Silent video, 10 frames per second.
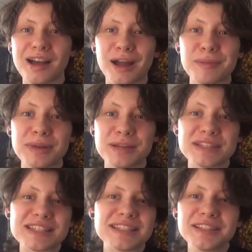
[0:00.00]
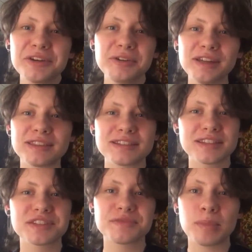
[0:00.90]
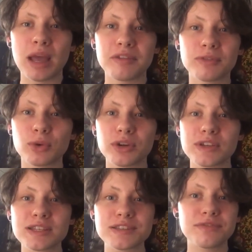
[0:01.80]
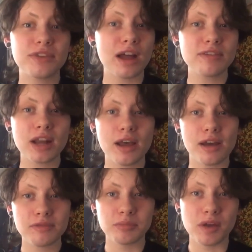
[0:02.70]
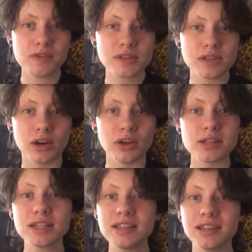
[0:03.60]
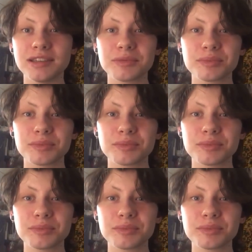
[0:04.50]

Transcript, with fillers: Hi, my name is Leo, and this is my voice, five and a half months on T.